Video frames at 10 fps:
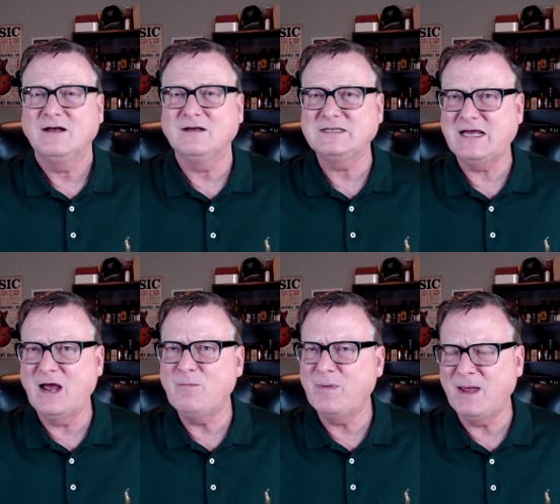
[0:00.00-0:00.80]

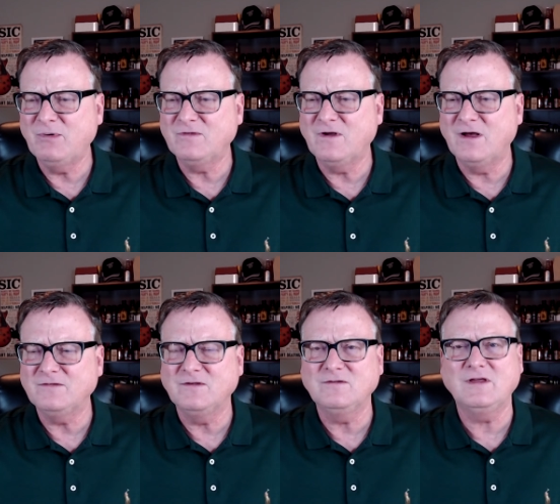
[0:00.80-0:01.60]
type pepper
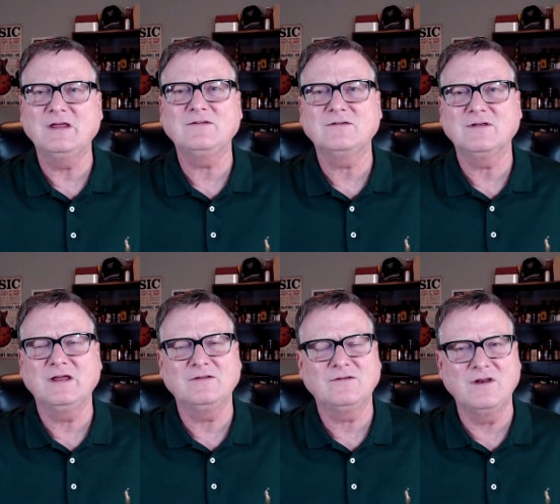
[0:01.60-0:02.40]
sauces.
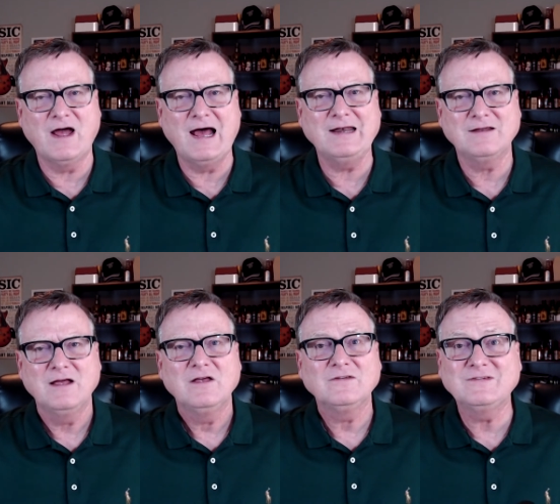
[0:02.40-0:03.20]
It's not
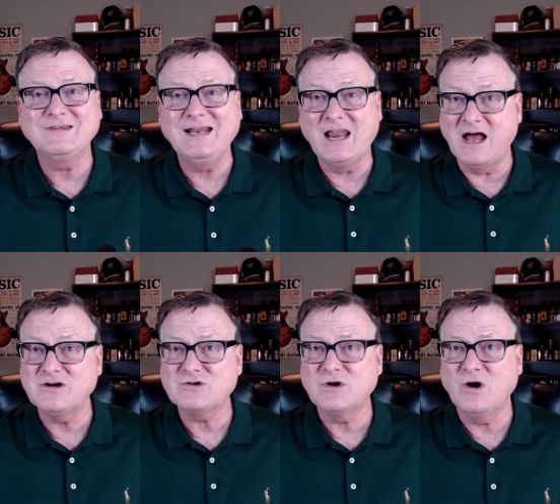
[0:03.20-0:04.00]

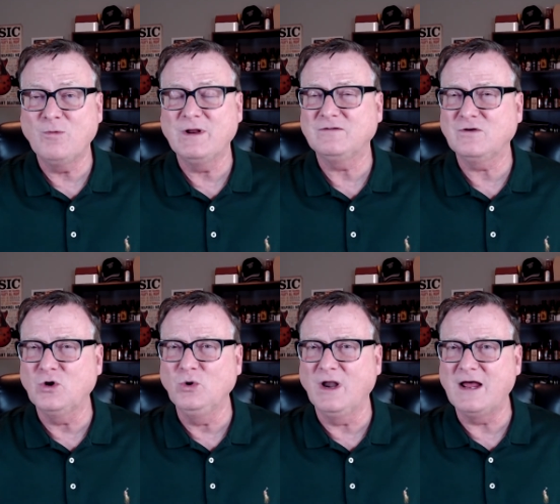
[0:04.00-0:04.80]
cilantro, but it's
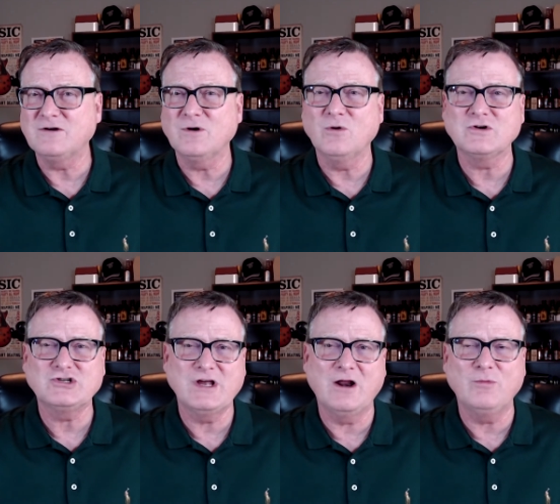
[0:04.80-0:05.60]
culantro or
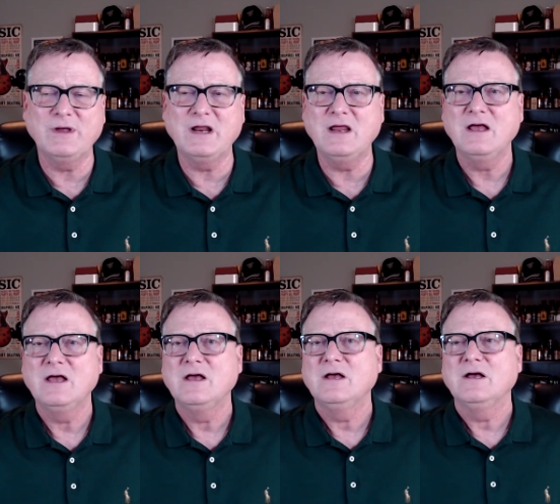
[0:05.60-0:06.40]
shadow benny.
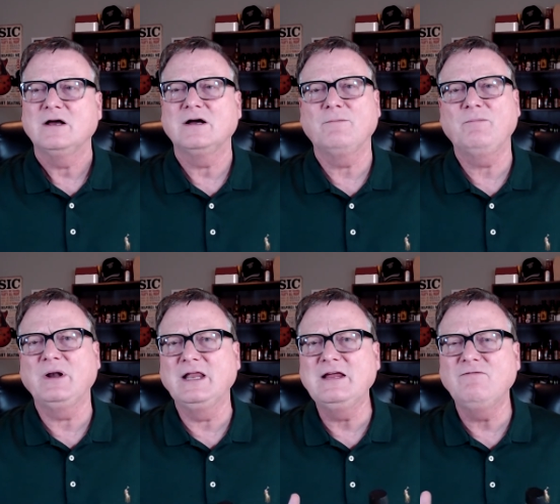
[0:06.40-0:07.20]

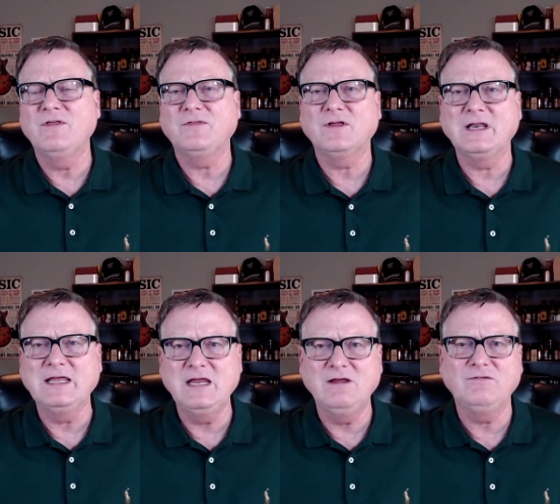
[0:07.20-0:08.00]
Believe that the
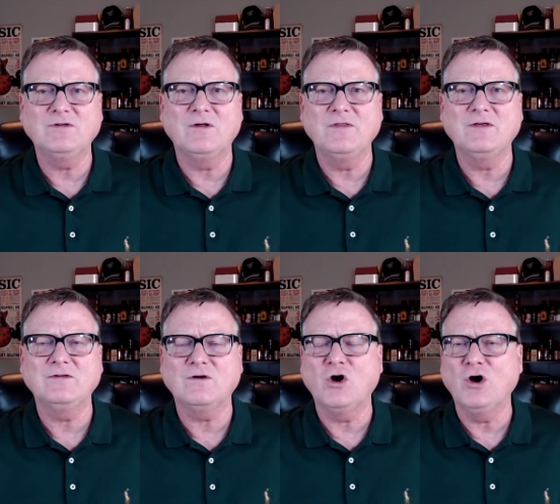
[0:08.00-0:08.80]
leaves on
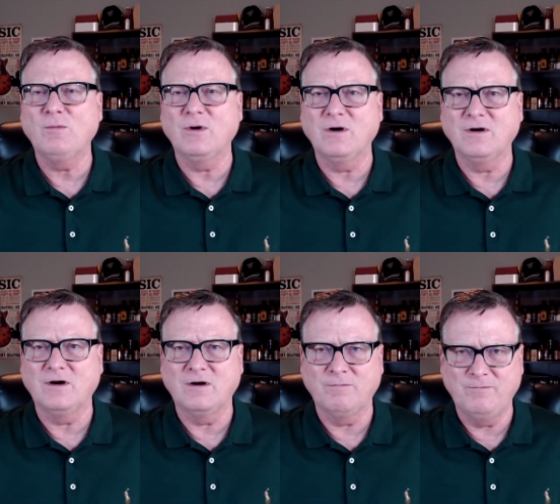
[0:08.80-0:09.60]
this herb are